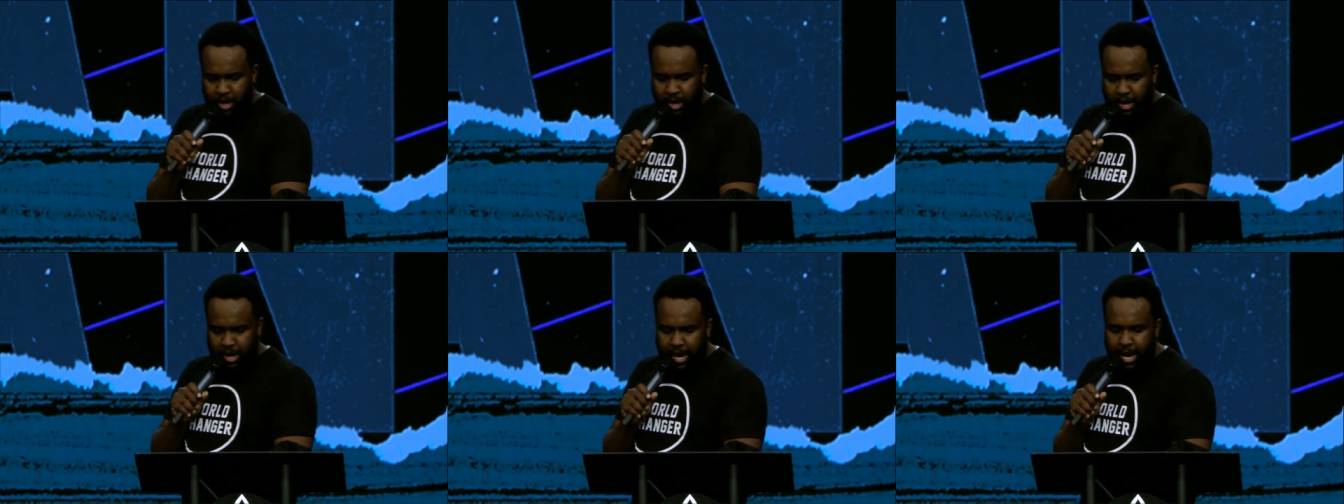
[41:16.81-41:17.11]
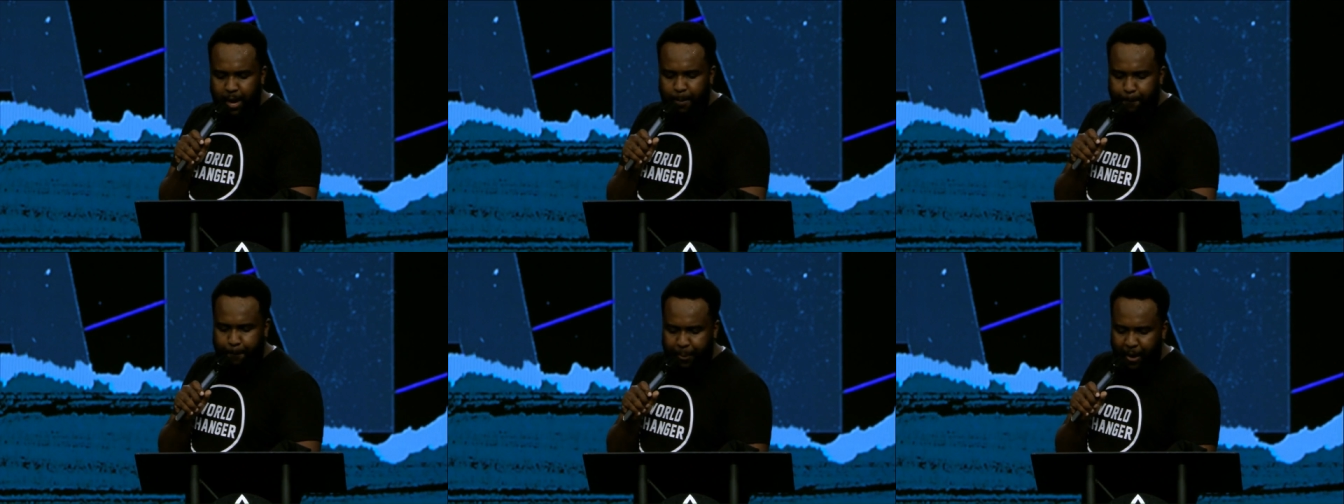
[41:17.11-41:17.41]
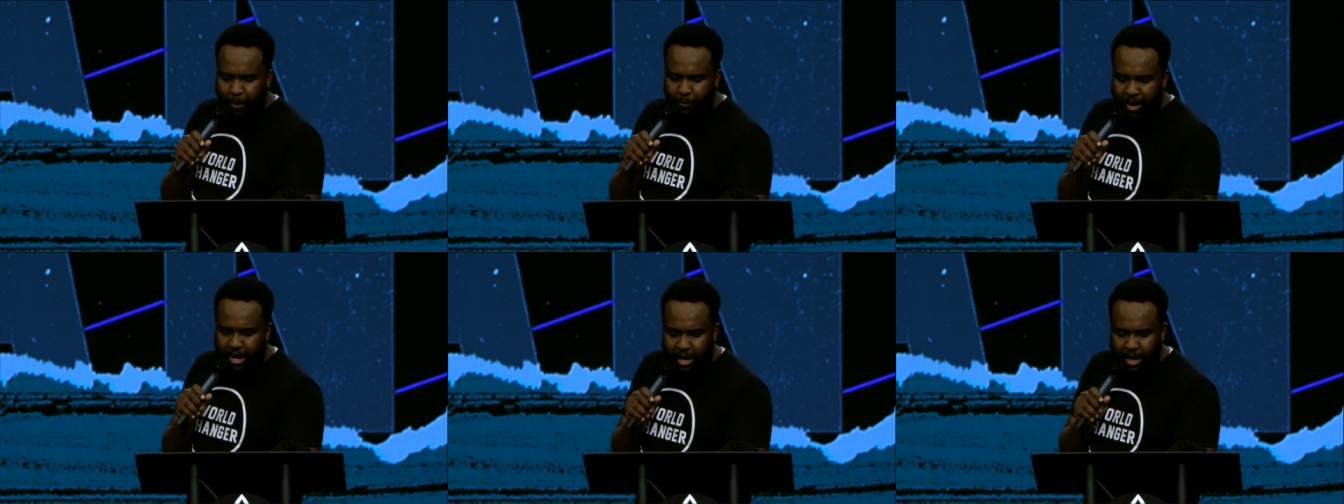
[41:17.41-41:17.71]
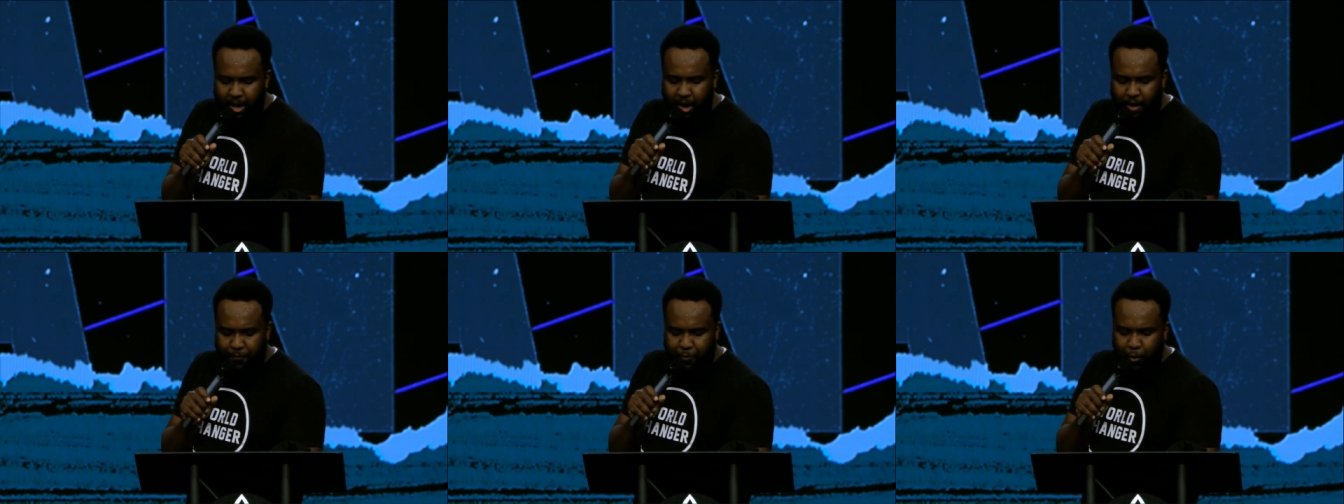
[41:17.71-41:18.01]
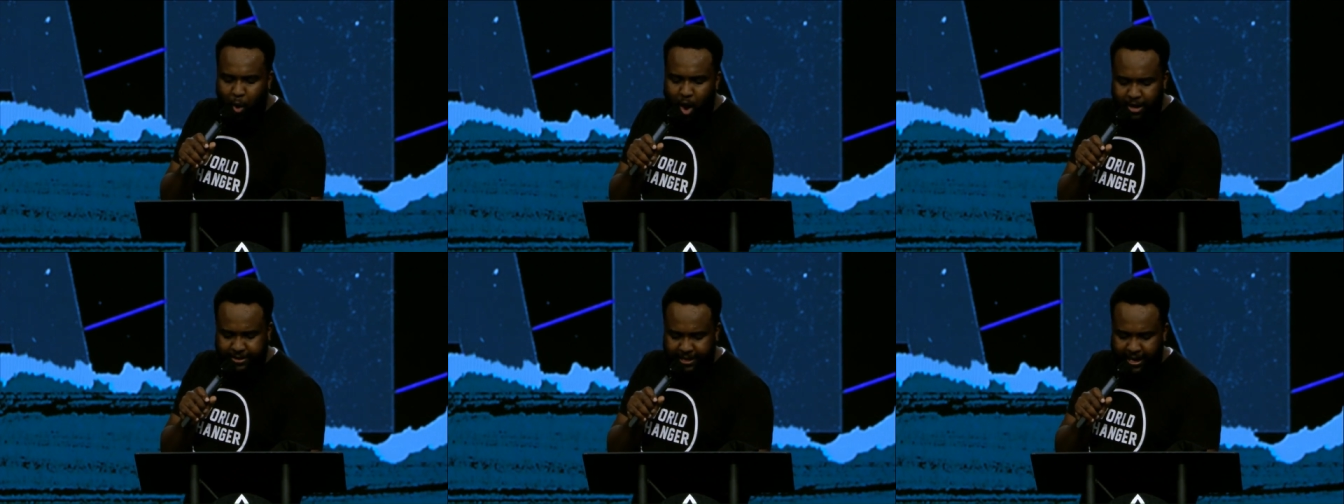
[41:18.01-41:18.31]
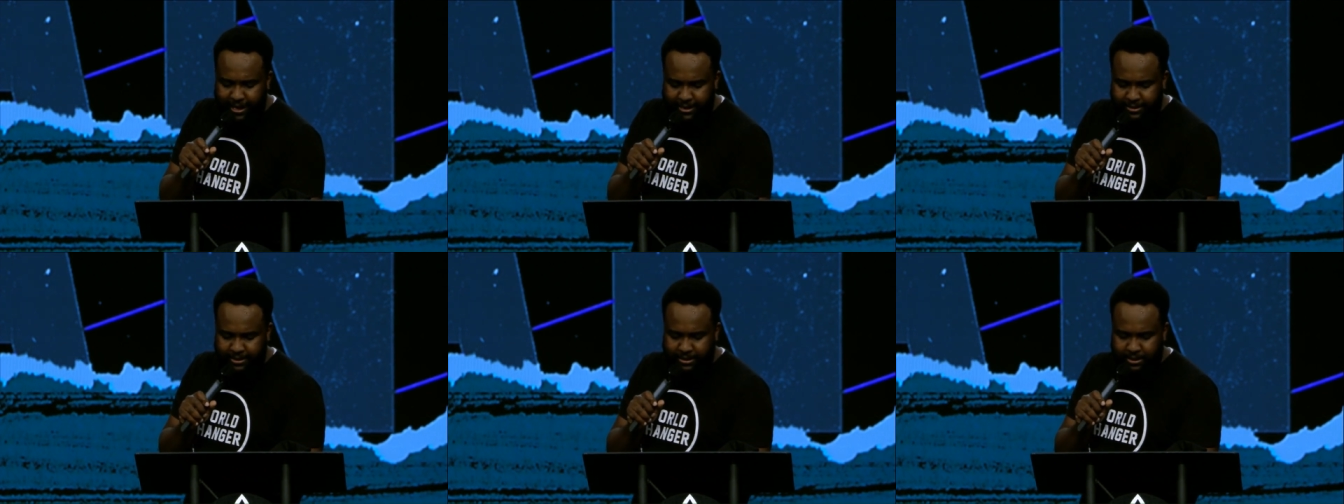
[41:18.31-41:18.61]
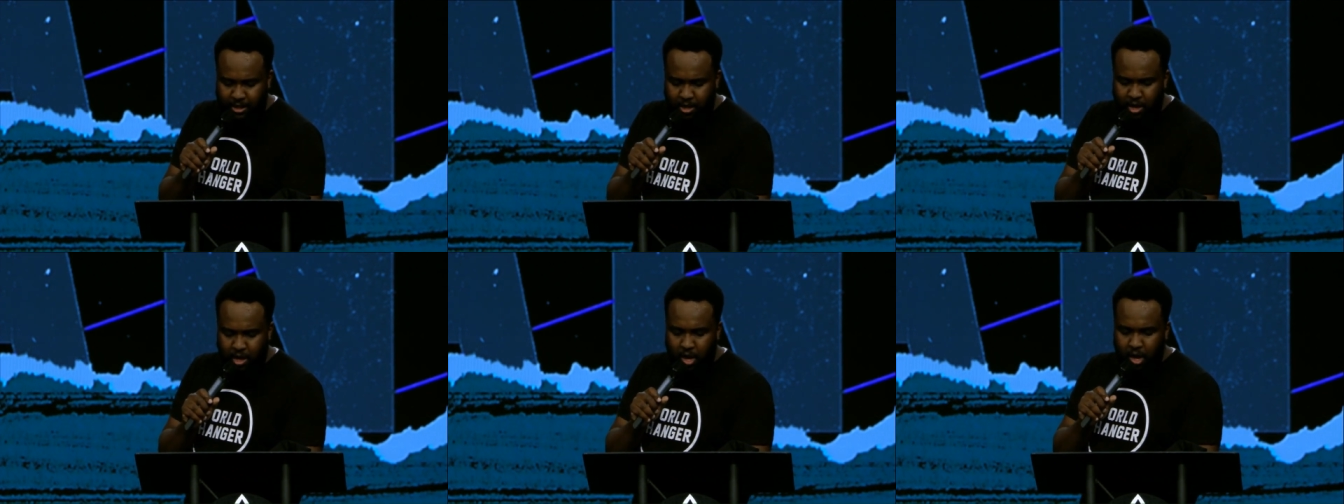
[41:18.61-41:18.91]
in peril of waters
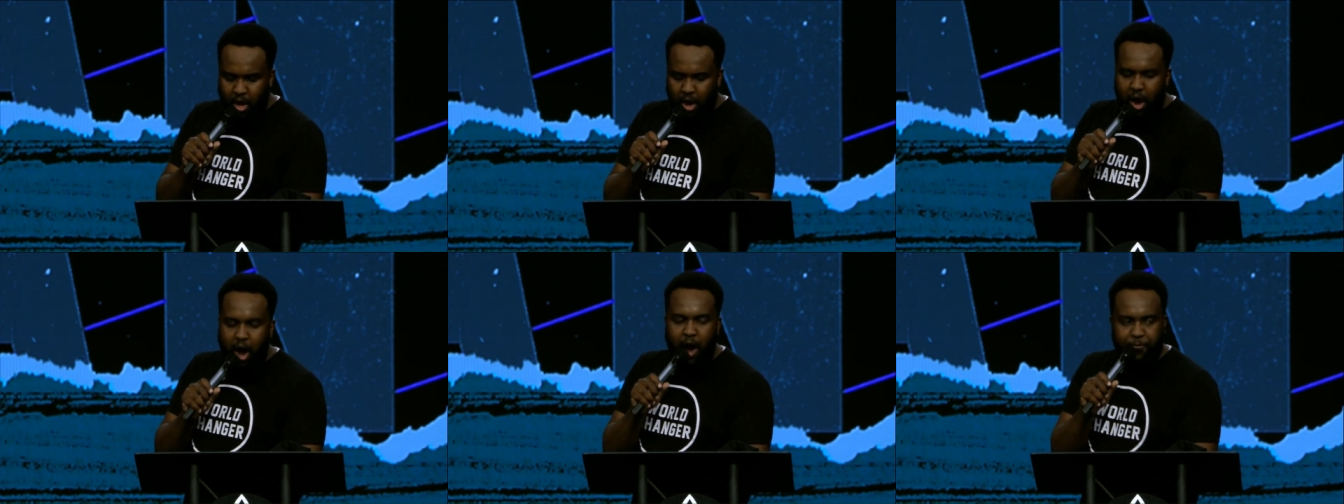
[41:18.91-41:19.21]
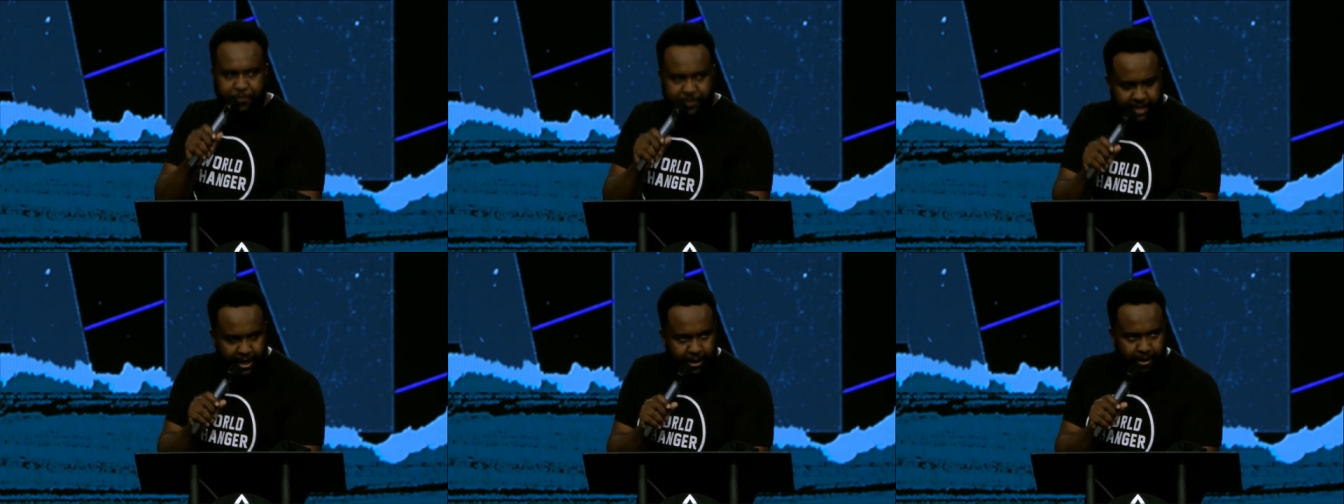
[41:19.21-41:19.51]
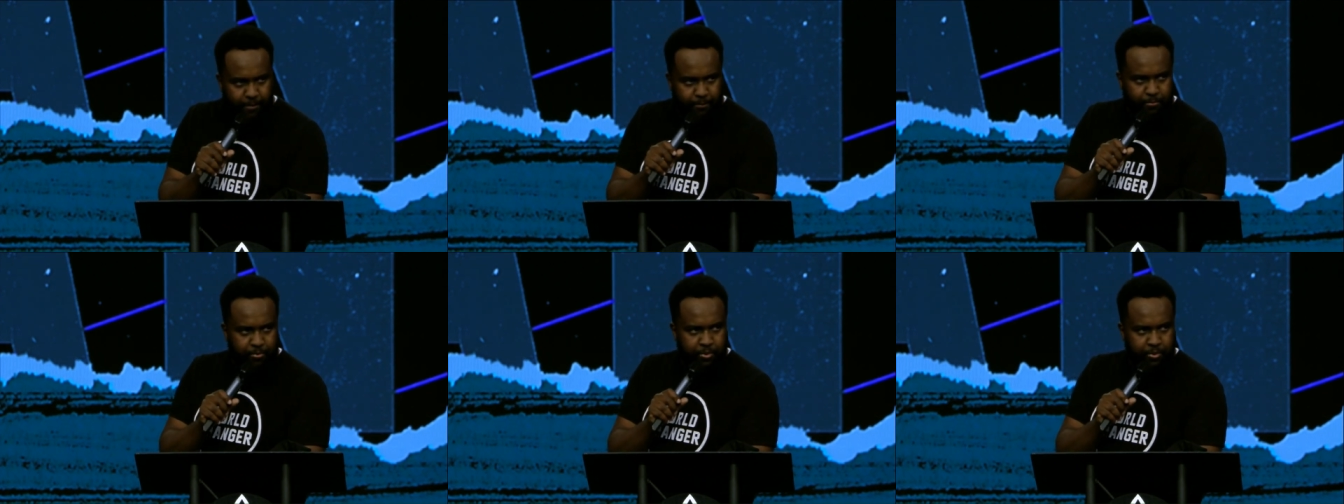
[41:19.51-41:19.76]
often,